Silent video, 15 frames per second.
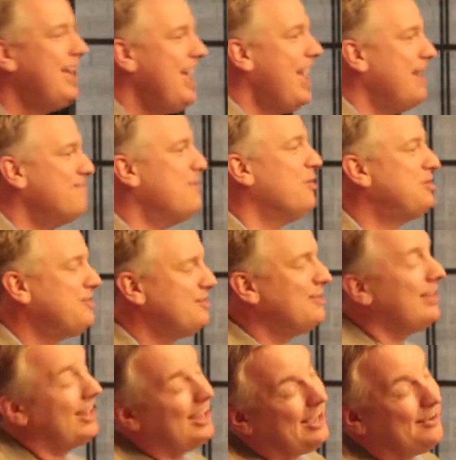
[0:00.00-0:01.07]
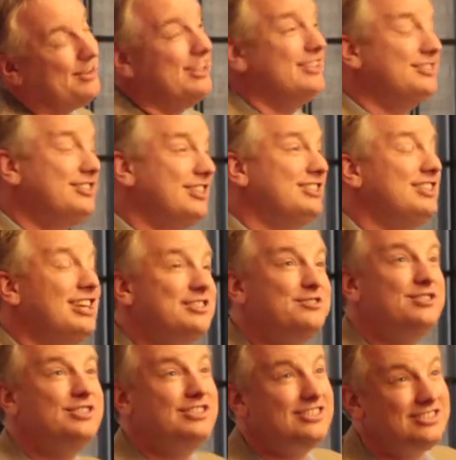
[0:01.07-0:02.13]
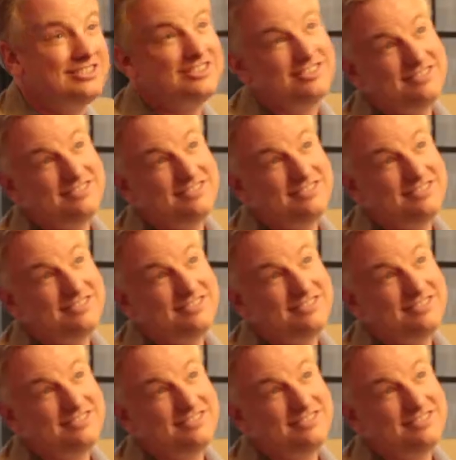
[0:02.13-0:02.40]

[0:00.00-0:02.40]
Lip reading: and most of them are like, yeah, well, successful is